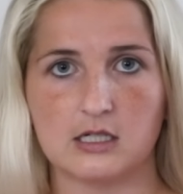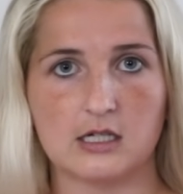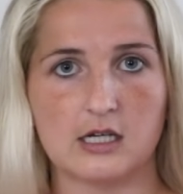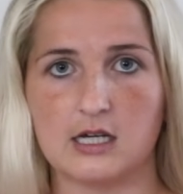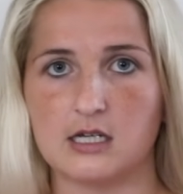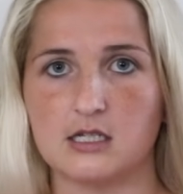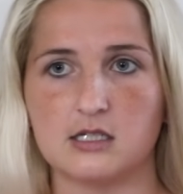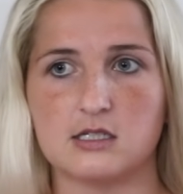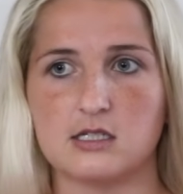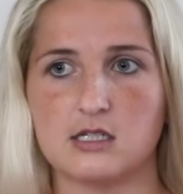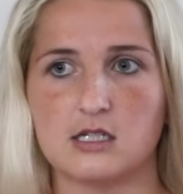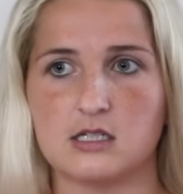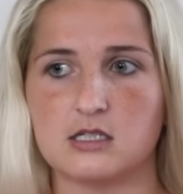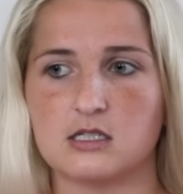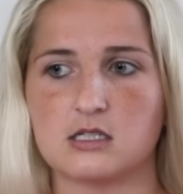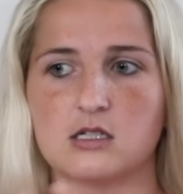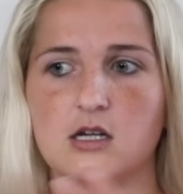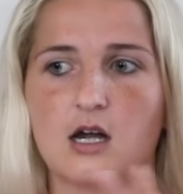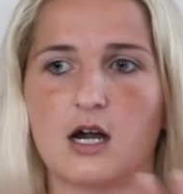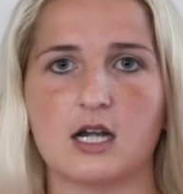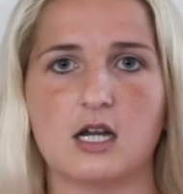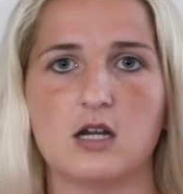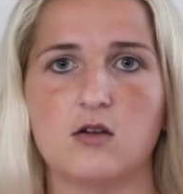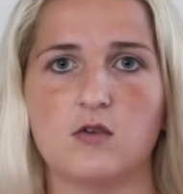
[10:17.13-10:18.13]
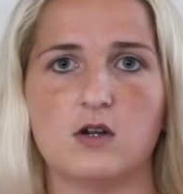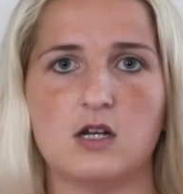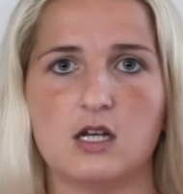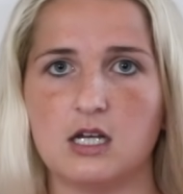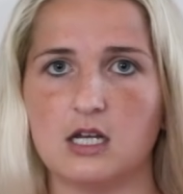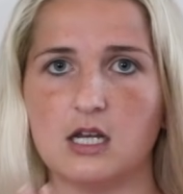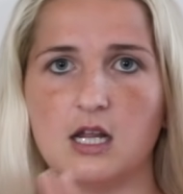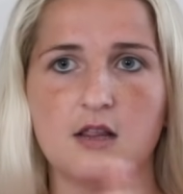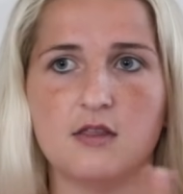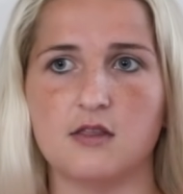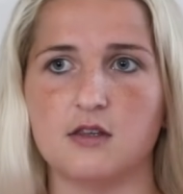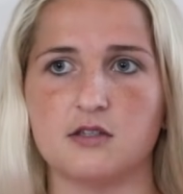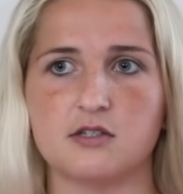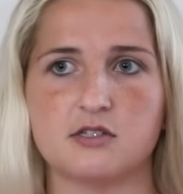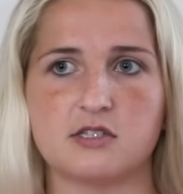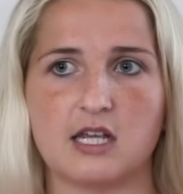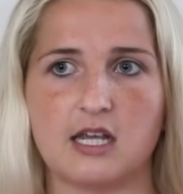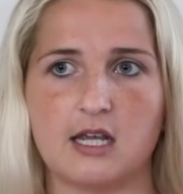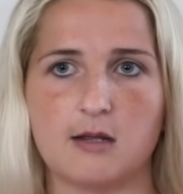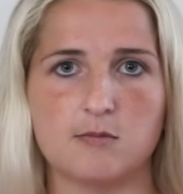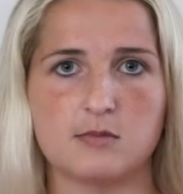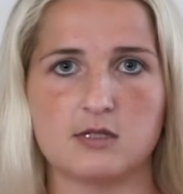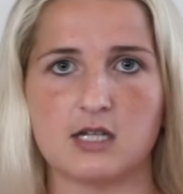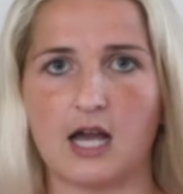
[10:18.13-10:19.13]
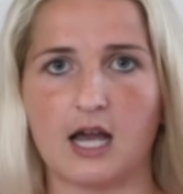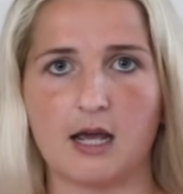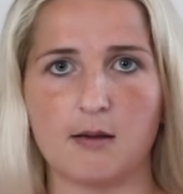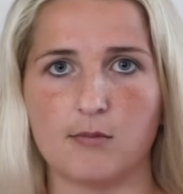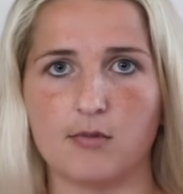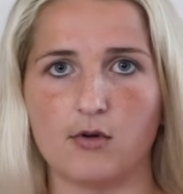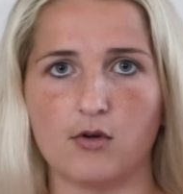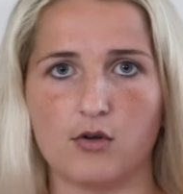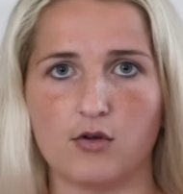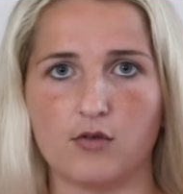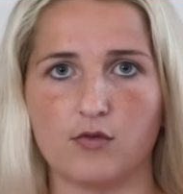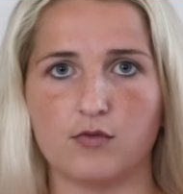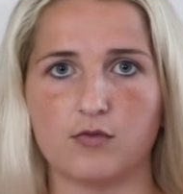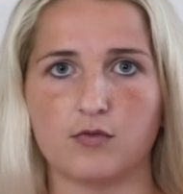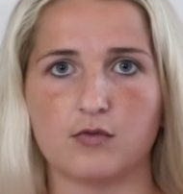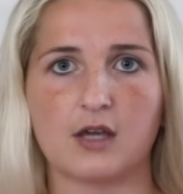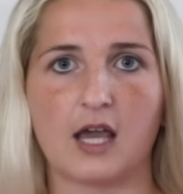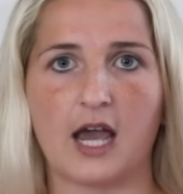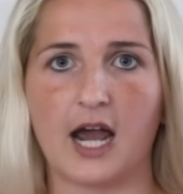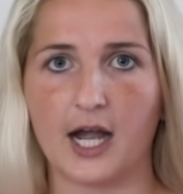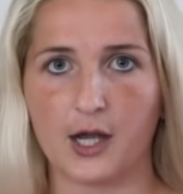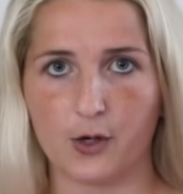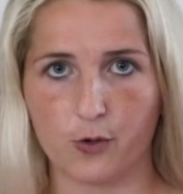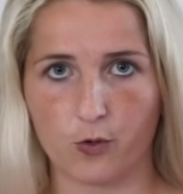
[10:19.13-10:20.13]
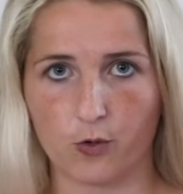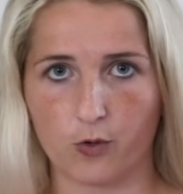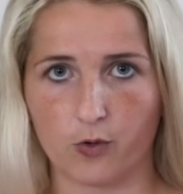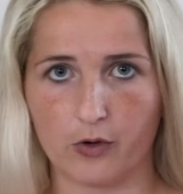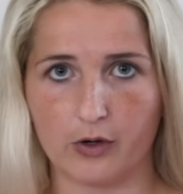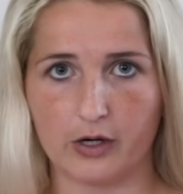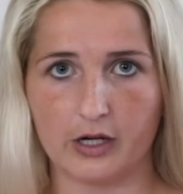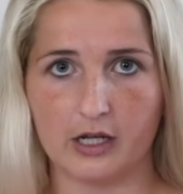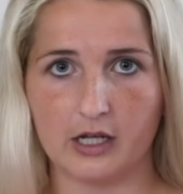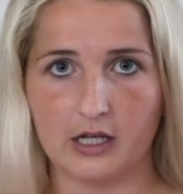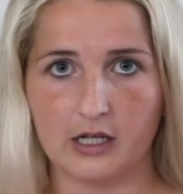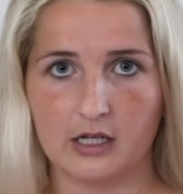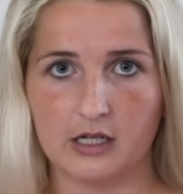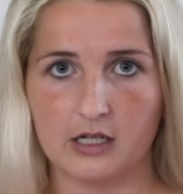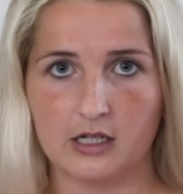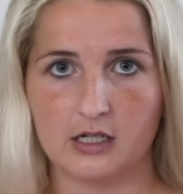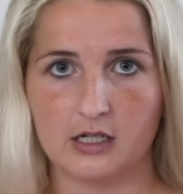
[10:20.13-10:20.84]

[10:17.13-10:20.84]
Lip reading: as it's not even in the same type of category.